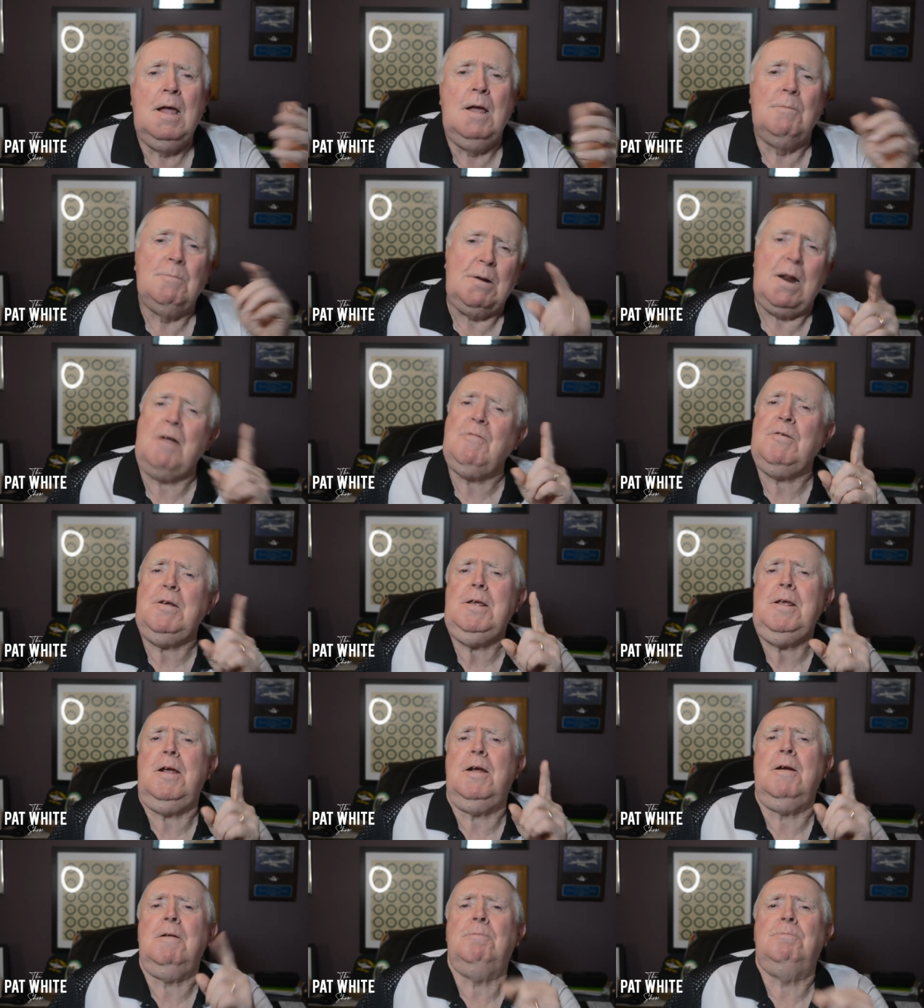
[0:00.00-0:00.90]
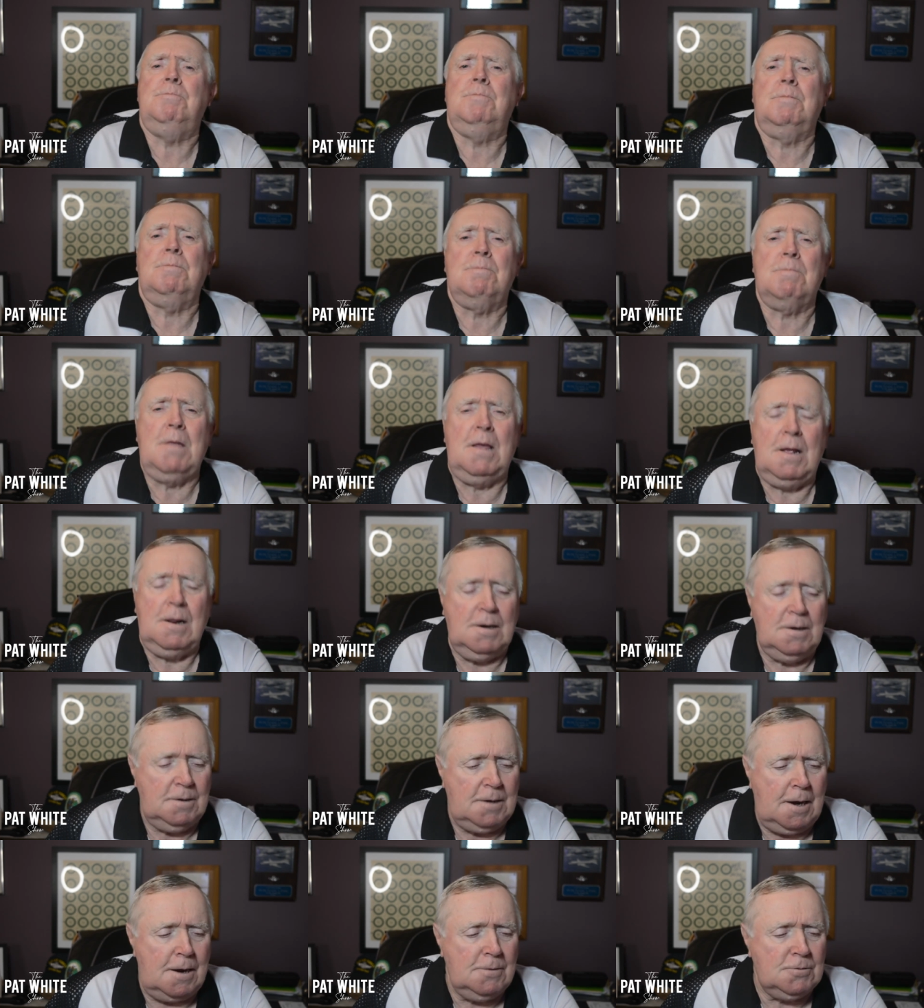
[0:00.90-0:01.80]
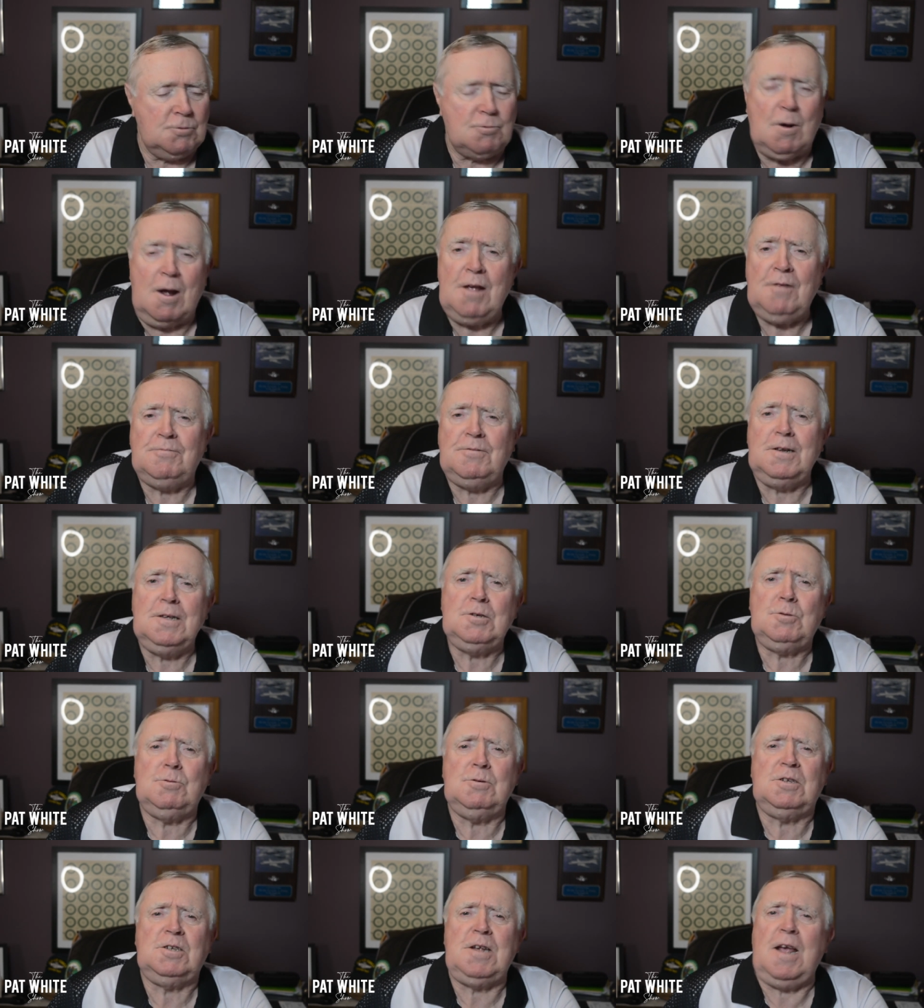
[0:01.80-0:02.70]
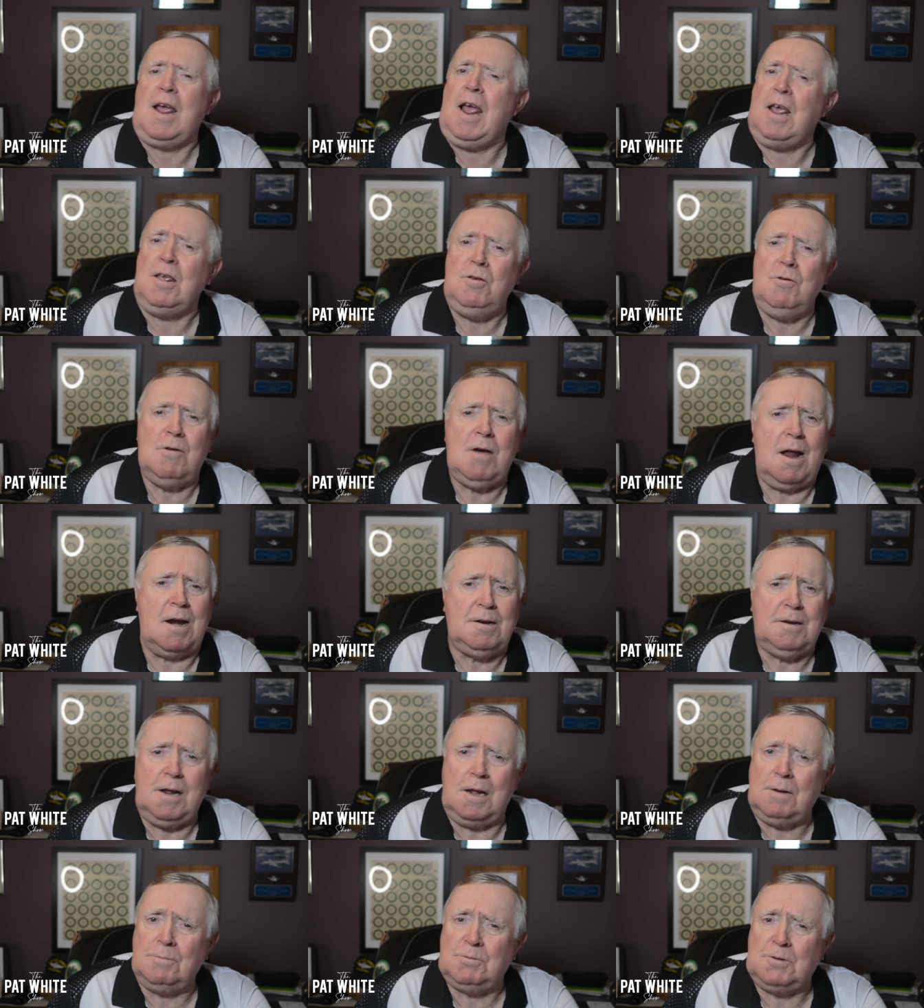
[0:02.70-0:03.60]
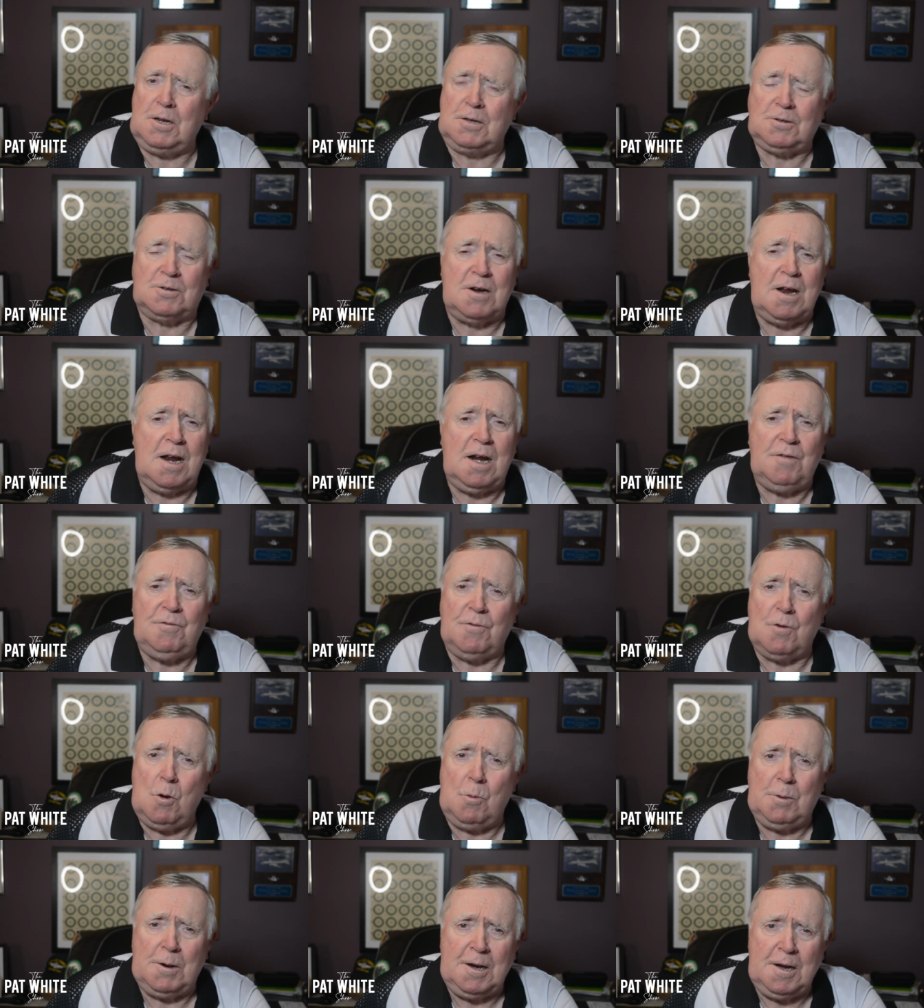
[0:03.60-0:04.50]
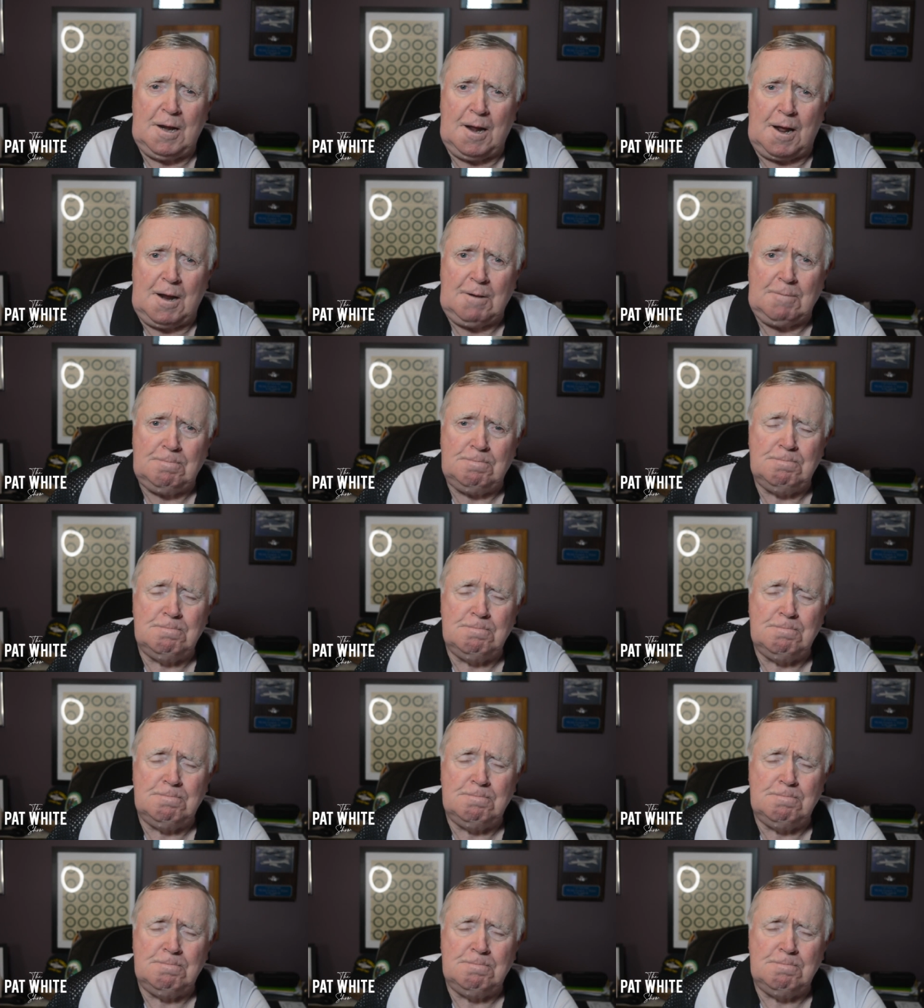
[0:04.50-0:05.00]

But every year, Dale's wife Liz would say, hey, you got to take him to Cincinnati for opening day.